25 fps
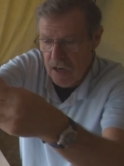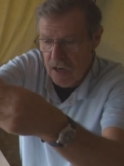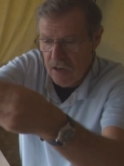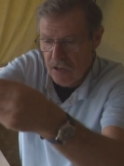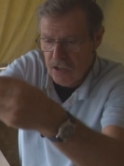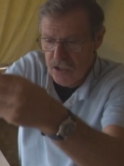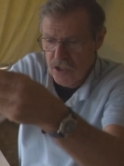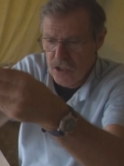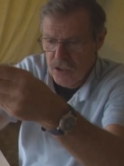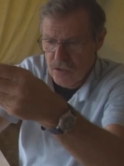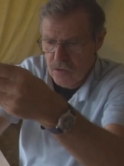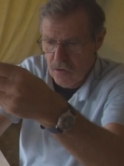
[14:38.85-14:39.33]
Now
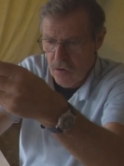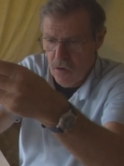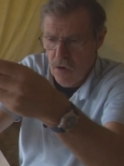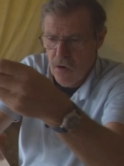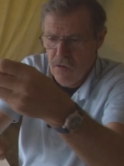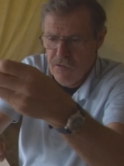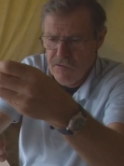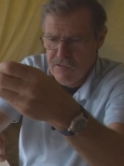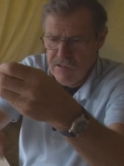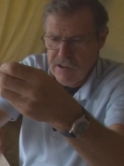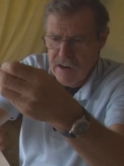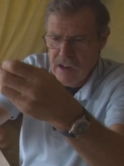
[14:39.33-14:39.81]
just
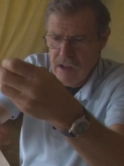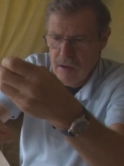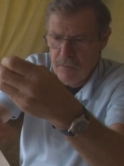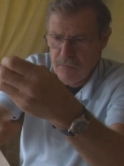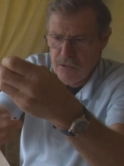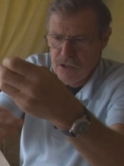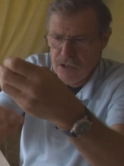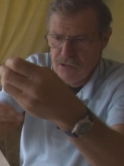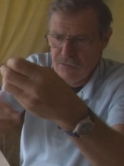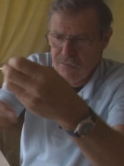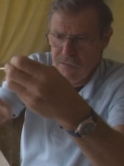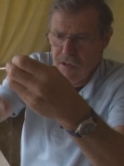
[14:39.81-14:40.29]
offer it up,
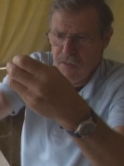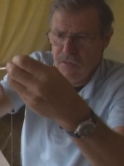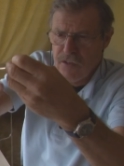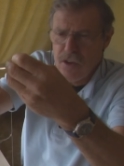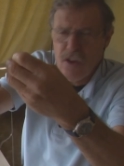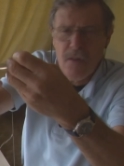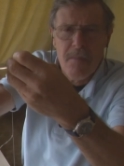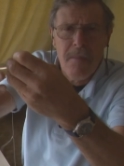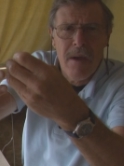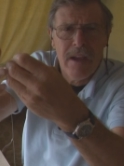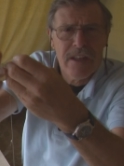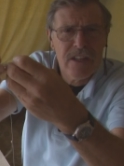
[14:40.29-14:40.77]
just roughly.
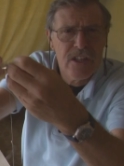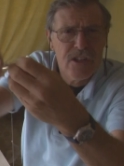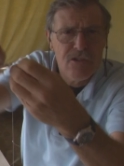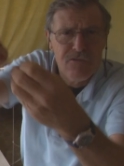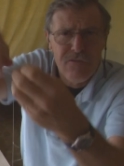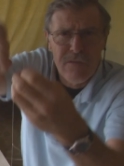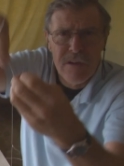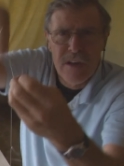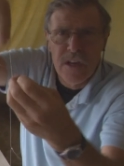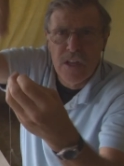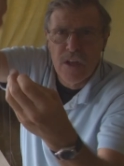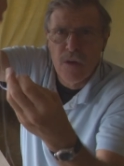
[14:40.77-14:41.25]
You can make these
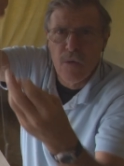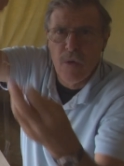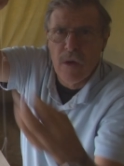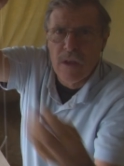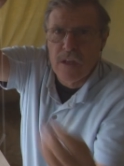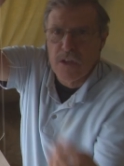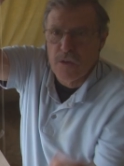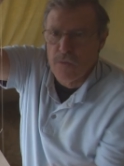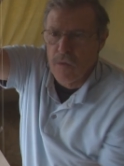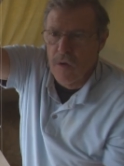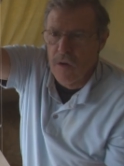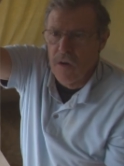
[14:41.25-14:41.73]
really
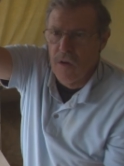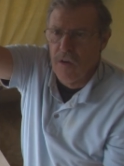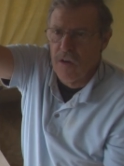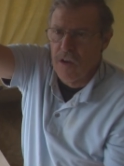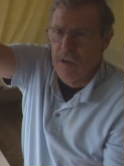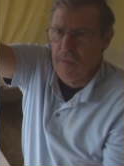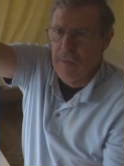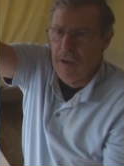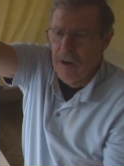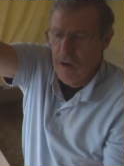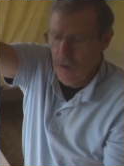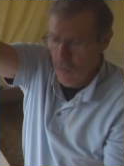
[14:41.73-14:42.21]
quick, that's what I
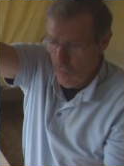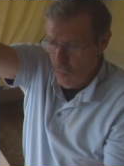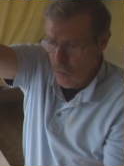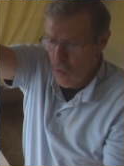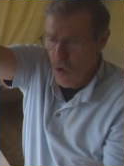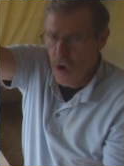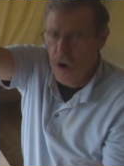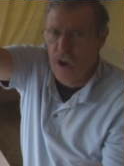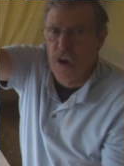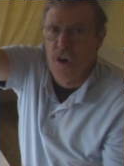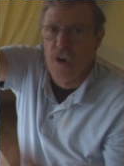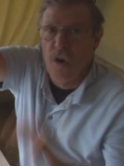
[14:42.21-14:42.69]
like about it. I
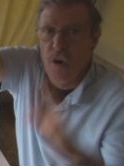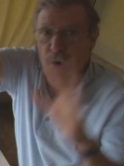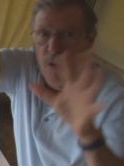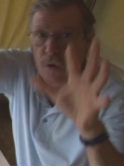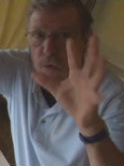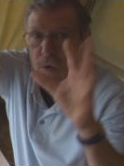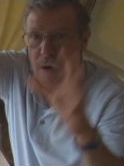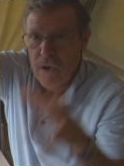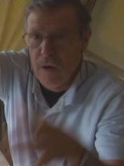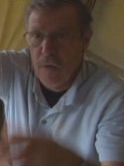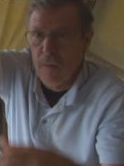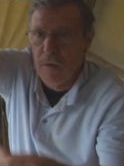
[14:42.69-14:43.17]
work a lot
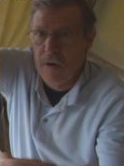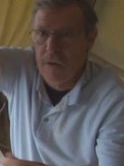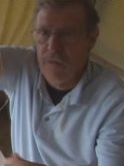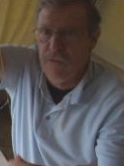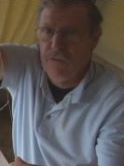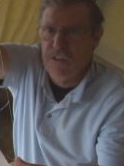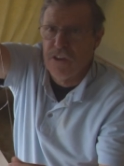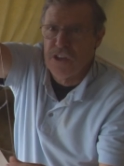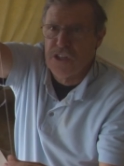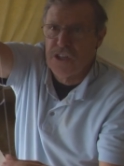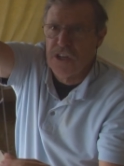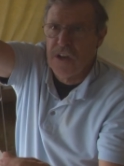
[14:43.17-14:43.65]
quicker when I'm
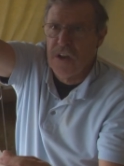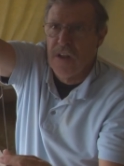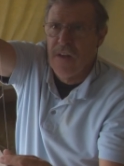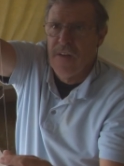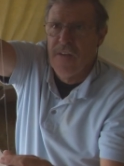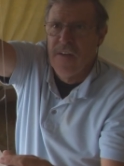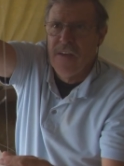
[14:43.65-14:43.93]
fishing.